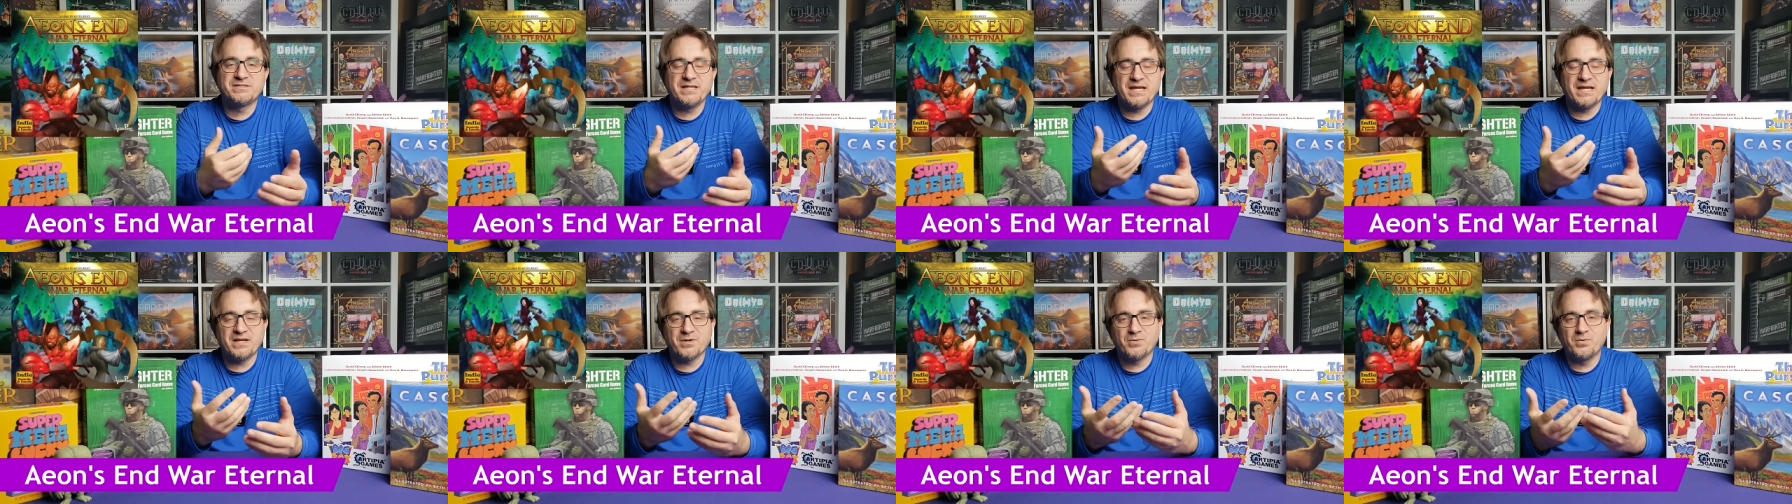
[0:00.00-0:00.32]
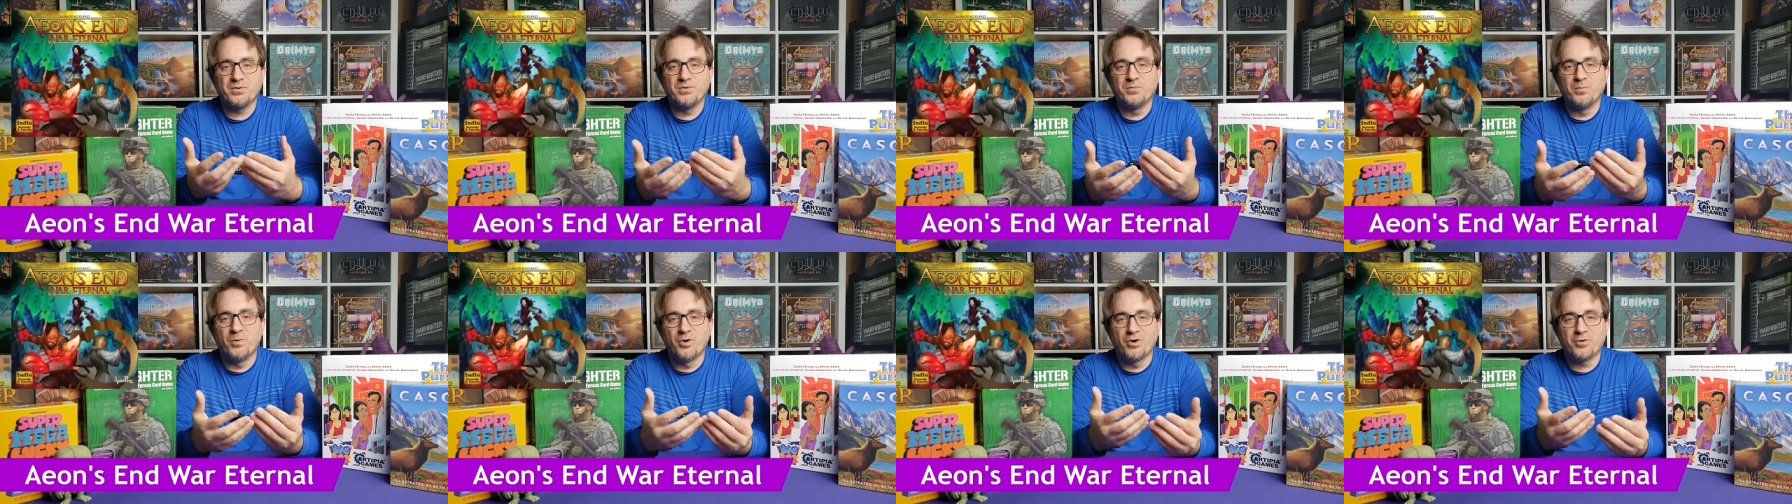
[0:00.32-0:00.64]
deck
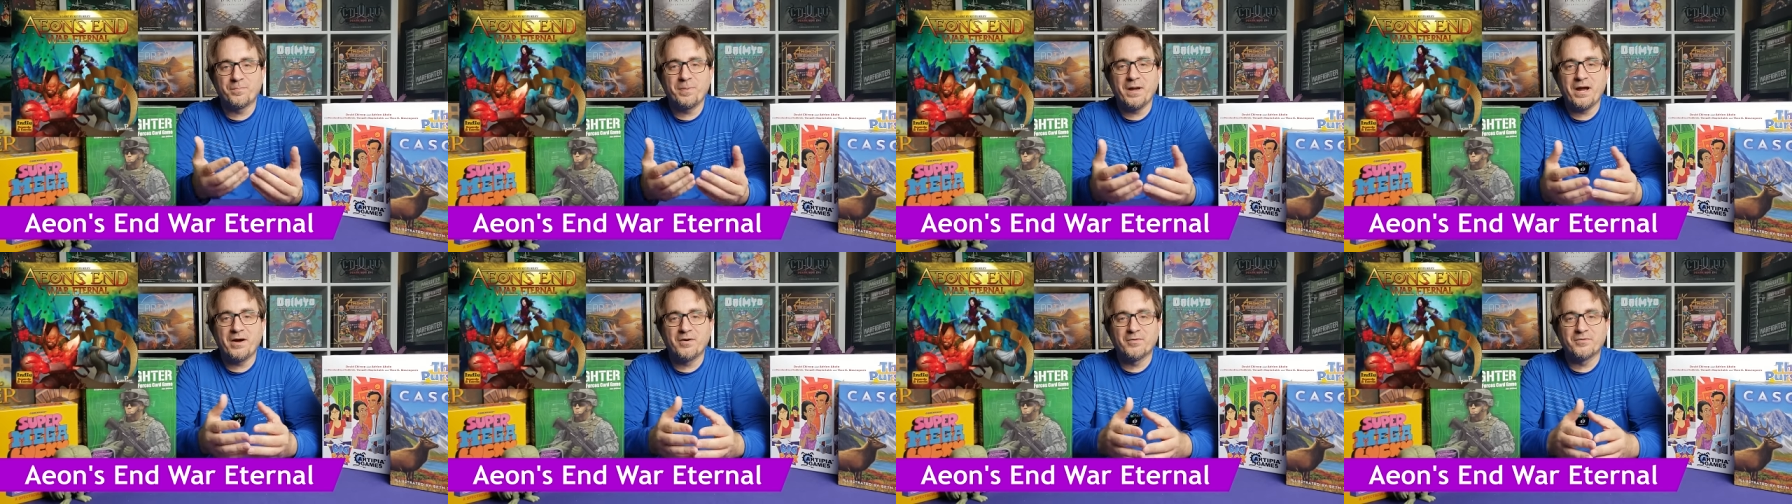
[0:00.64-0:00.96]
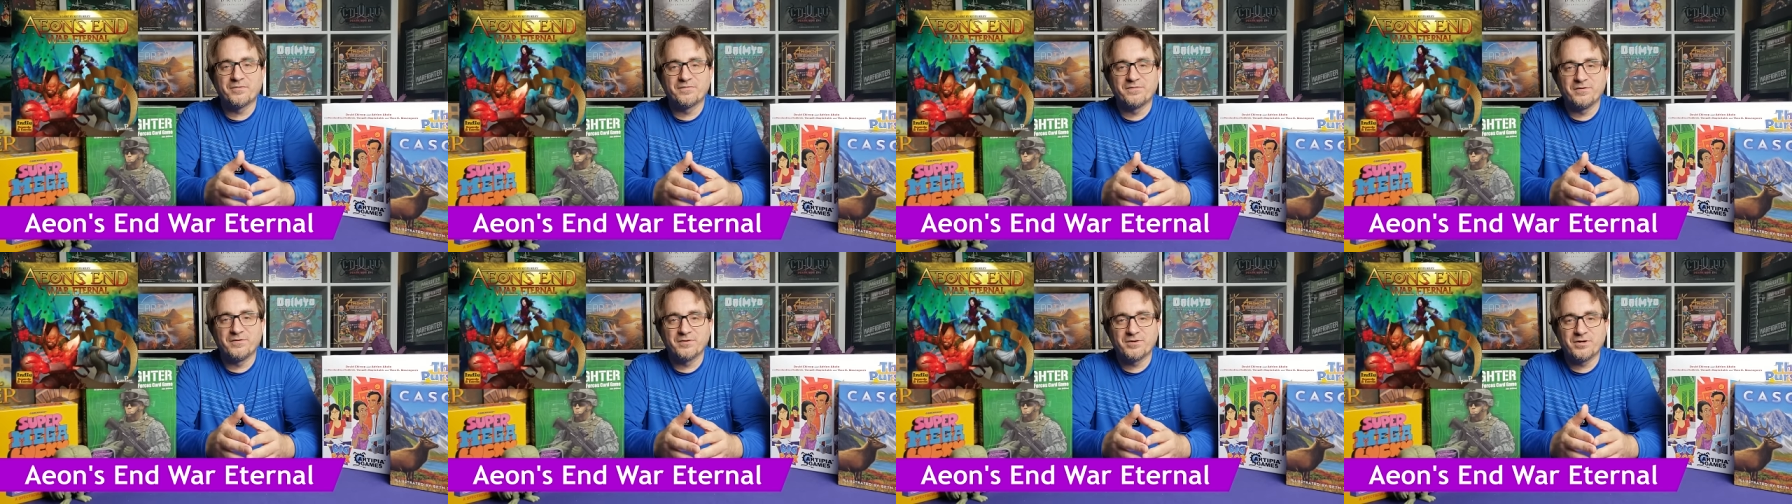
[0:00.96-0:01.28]
with more
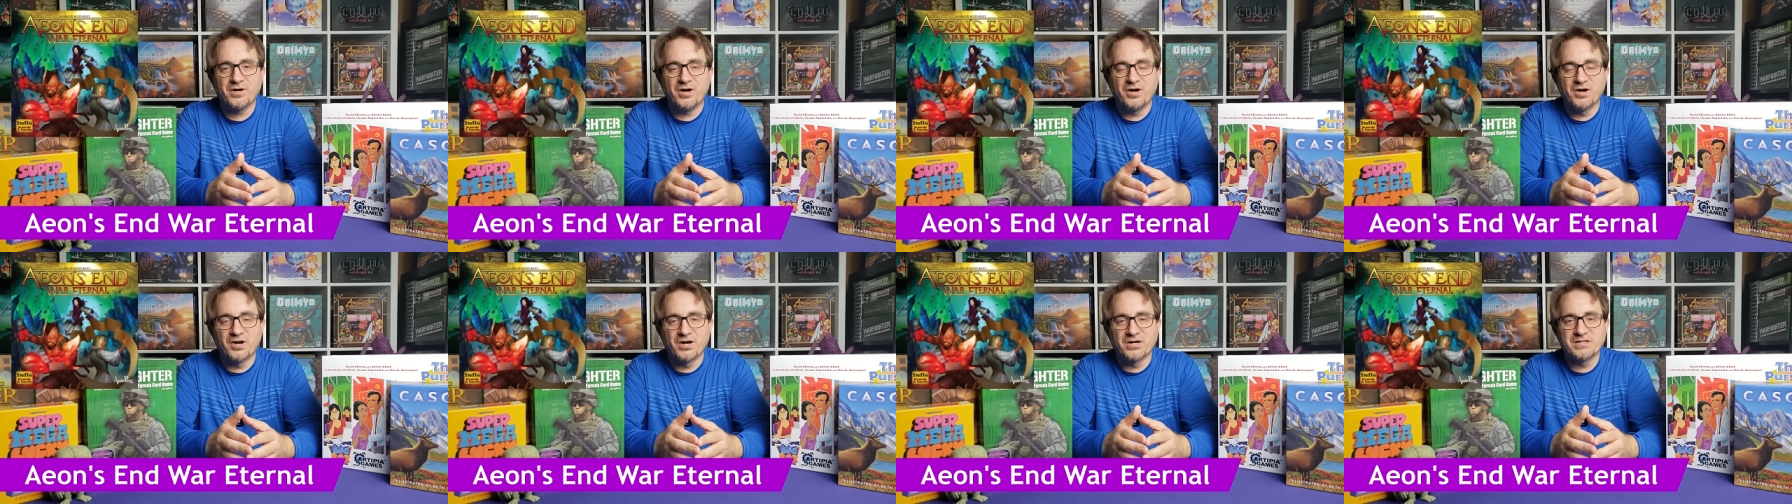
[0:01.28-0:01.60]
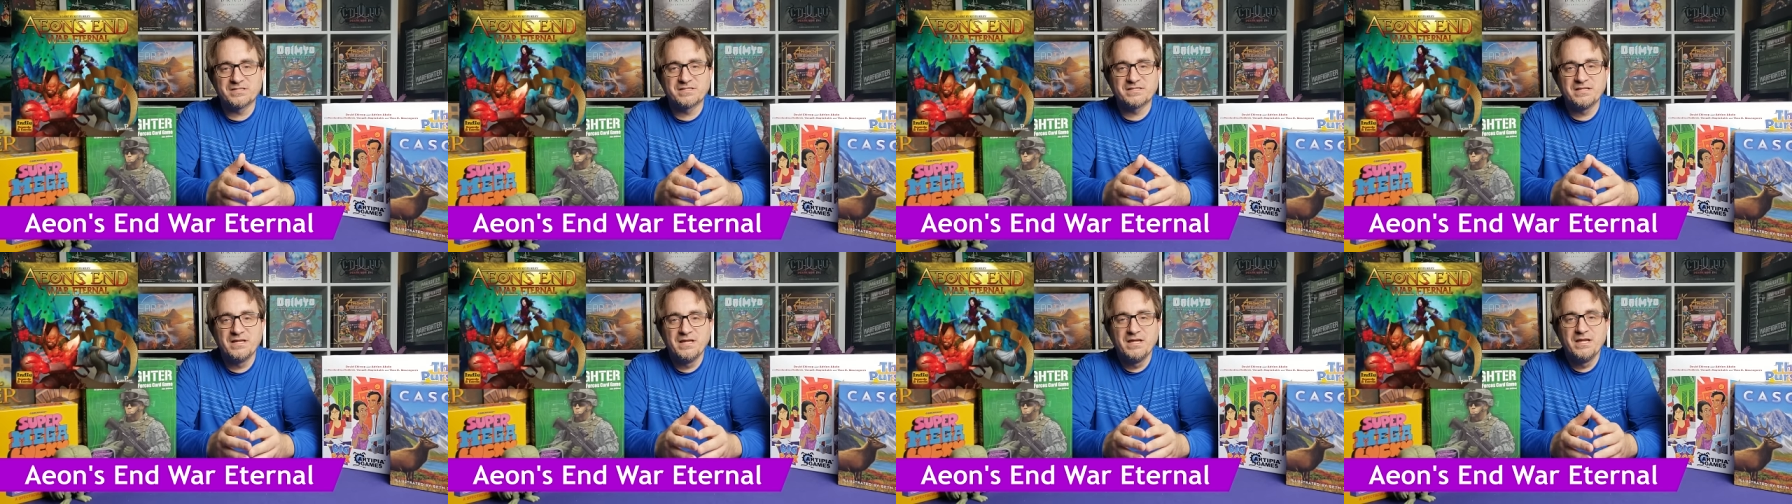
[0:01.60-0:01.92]
powerful
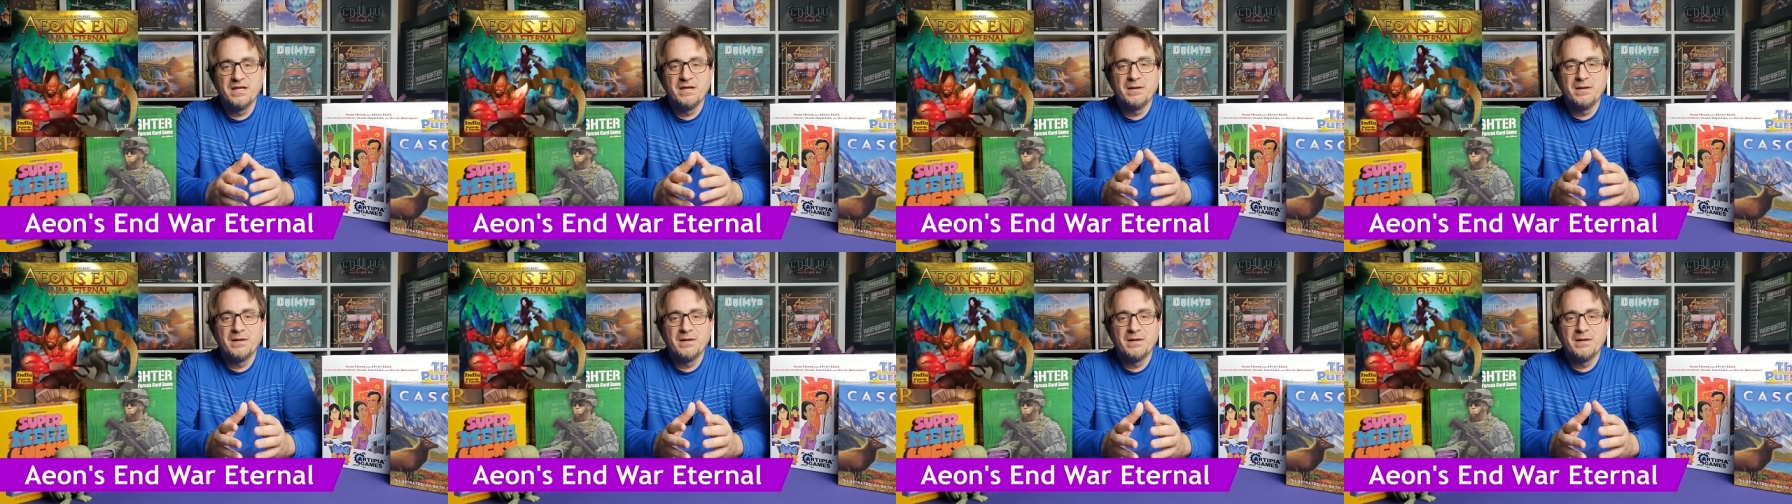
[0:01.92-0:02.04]
cards.